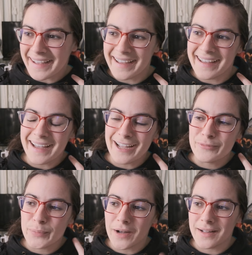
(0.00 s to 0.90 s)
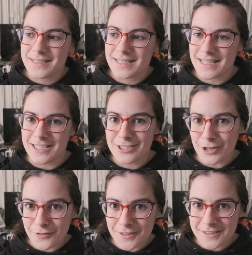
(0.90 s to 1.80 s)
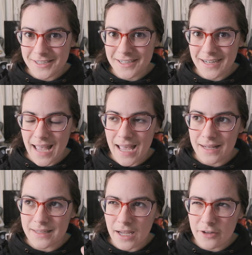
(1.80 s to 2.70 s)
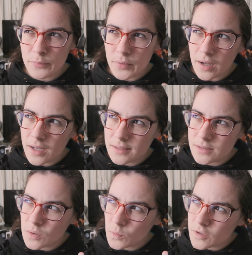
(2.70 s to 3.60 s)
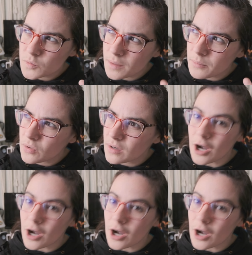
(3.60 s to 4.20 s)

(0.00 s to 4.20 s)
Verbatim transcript: Uh, I've brought the star filter and I've brought, there's one more.